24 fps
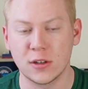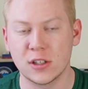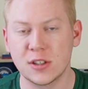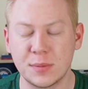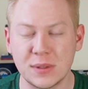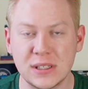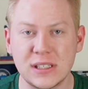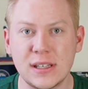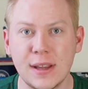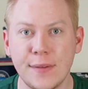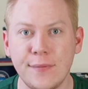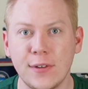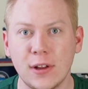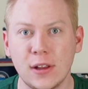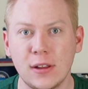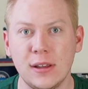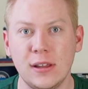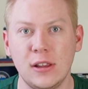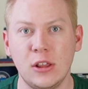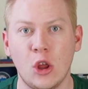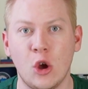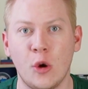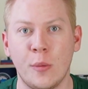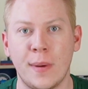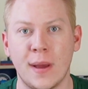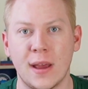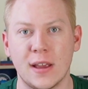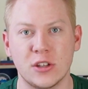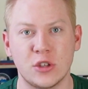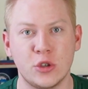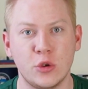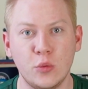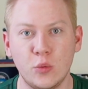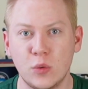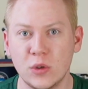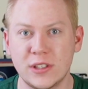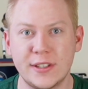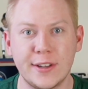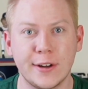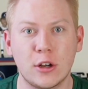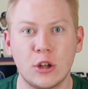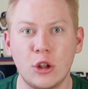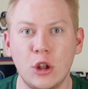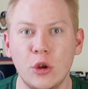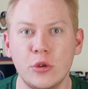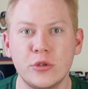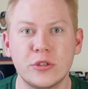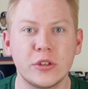specifically Lopez, who was their
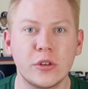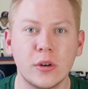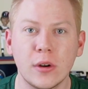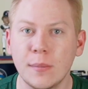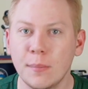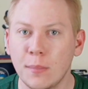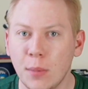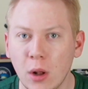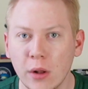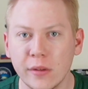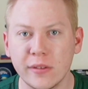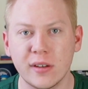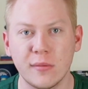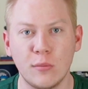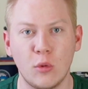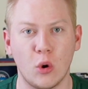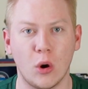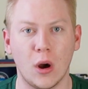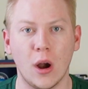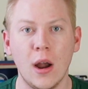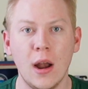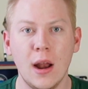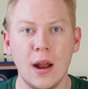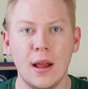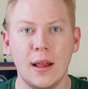closer in Baltimore.